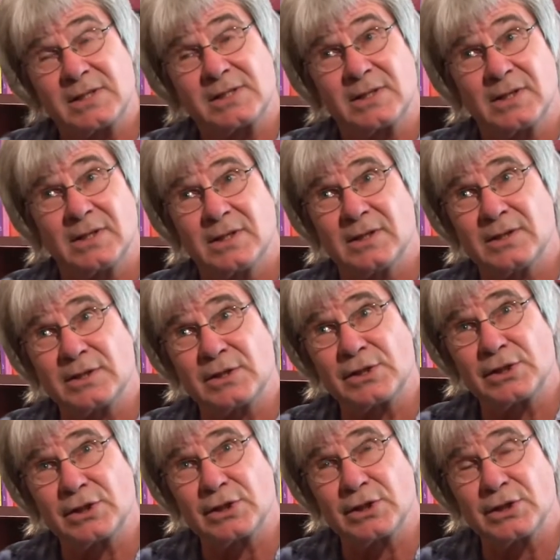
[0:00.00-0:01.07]
to
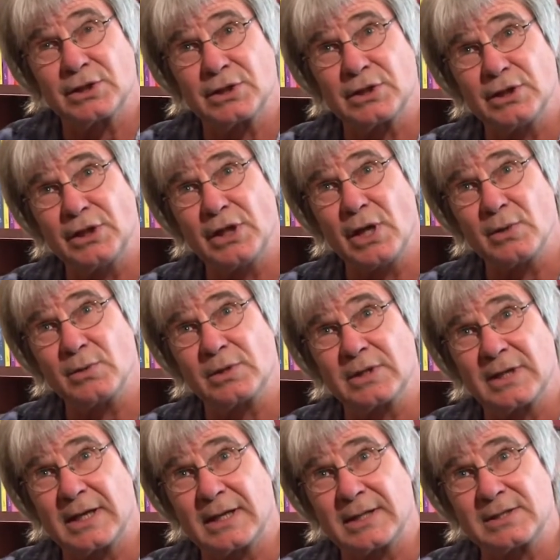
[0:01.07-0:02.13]
note
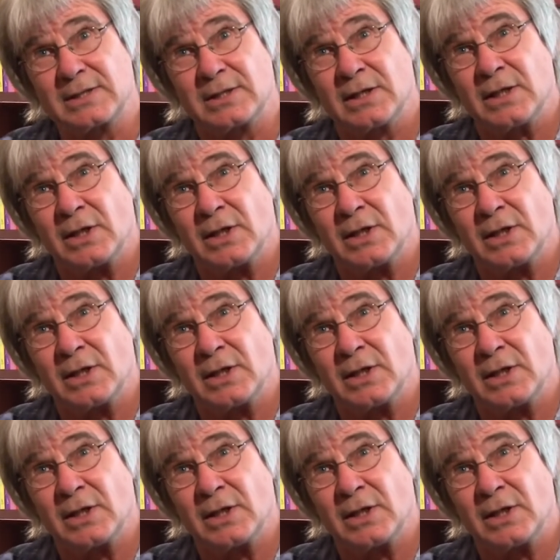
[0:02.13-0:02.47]
that